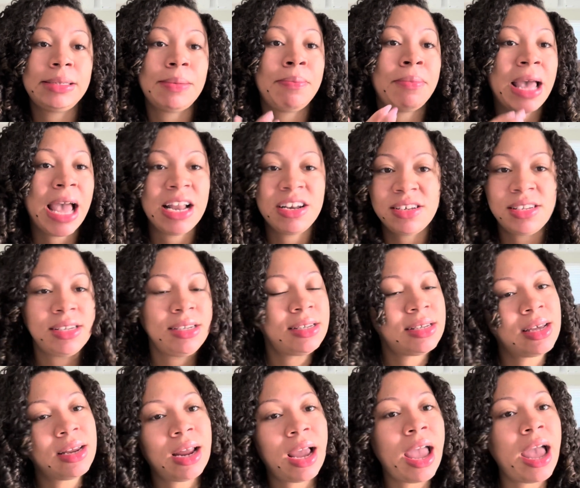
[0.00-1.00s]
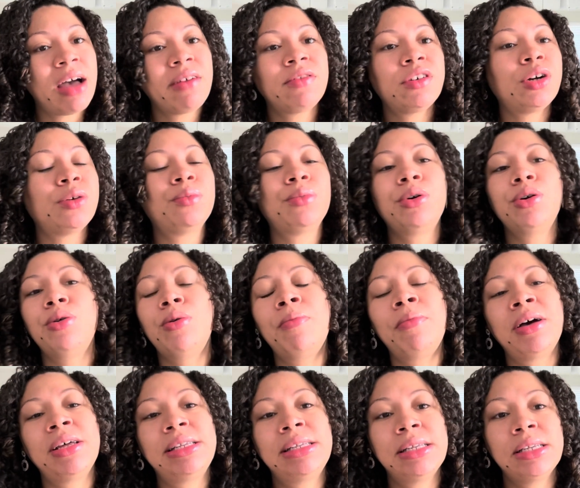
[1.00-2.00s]
Majesty's gonna have her room.
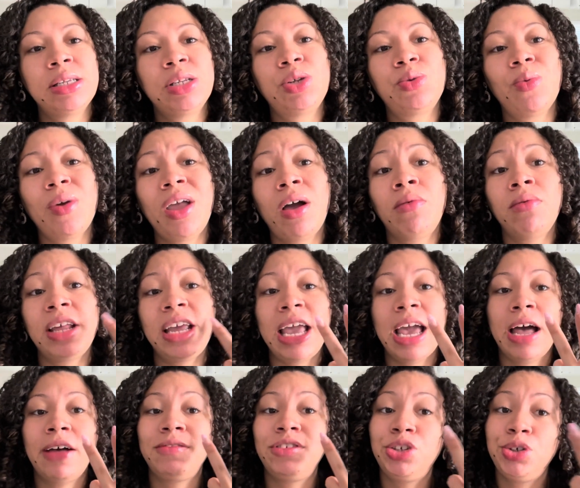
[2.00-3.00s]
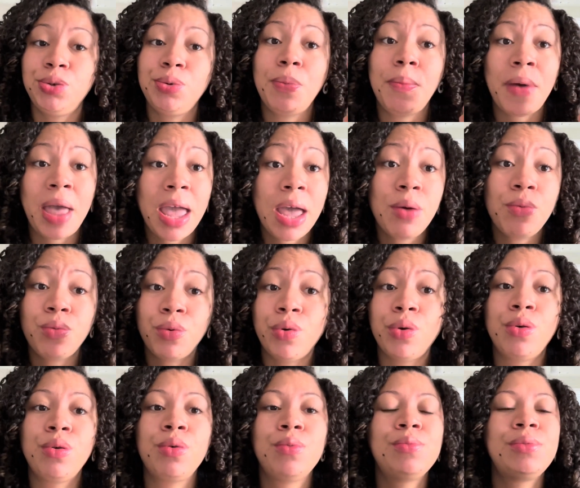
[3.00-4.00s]
But since we only have 2
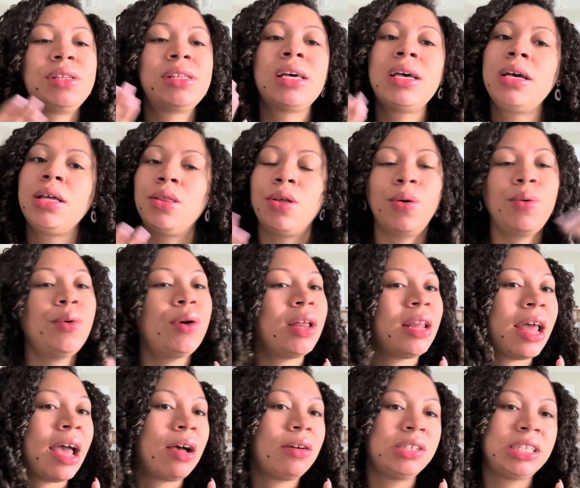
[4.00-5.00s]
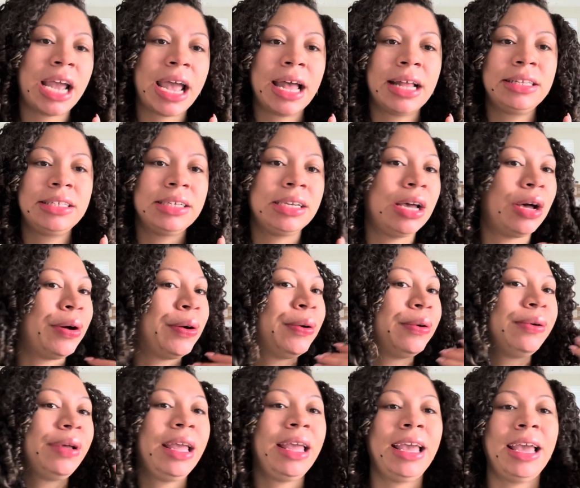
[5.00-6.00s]
bedrooms, the hookah lounge had to go,
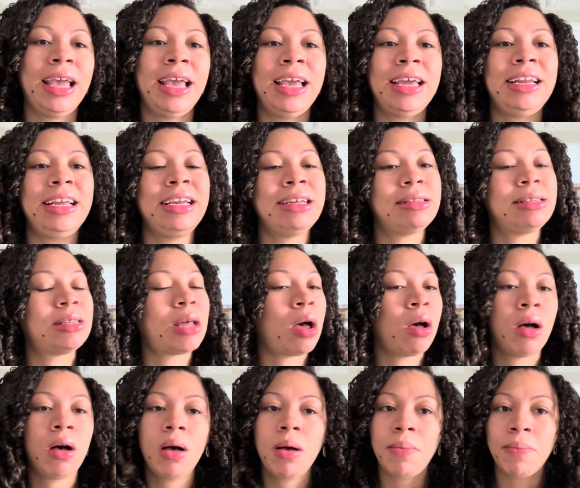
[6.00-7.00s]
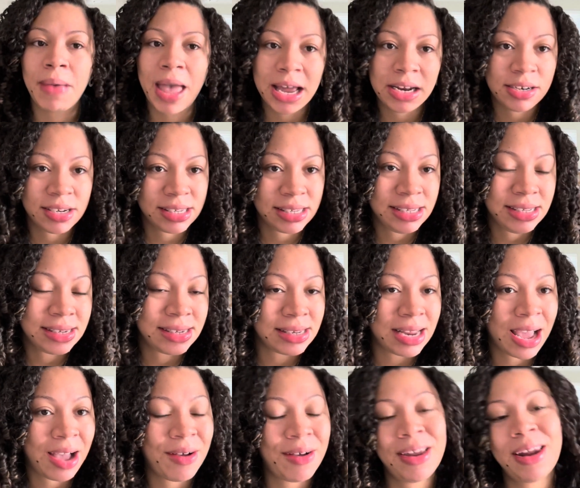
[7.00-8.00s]
and it's all Majesty's
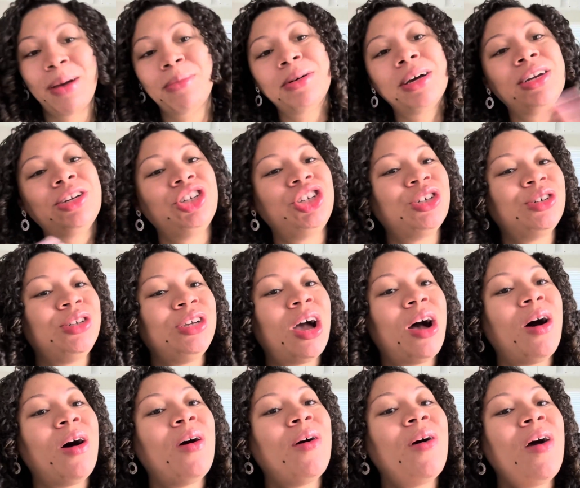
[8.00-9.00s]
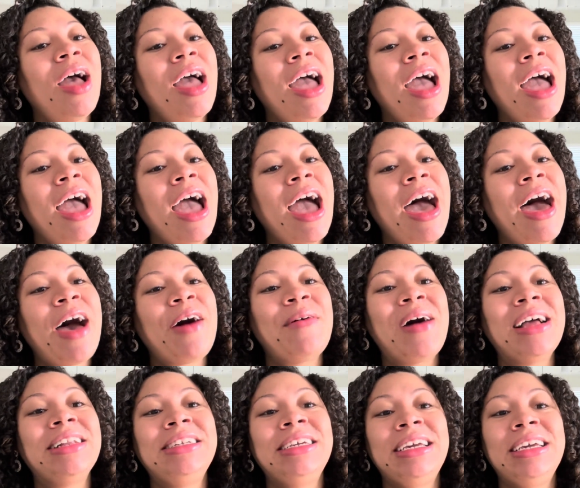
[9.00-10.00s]
now. And I'm gonna show y'all how I
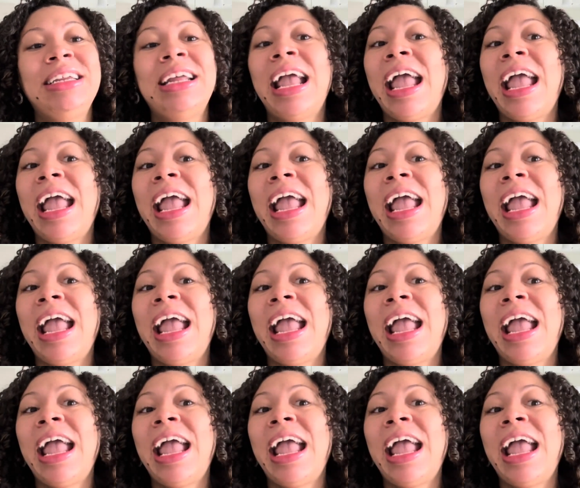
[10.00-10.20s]
did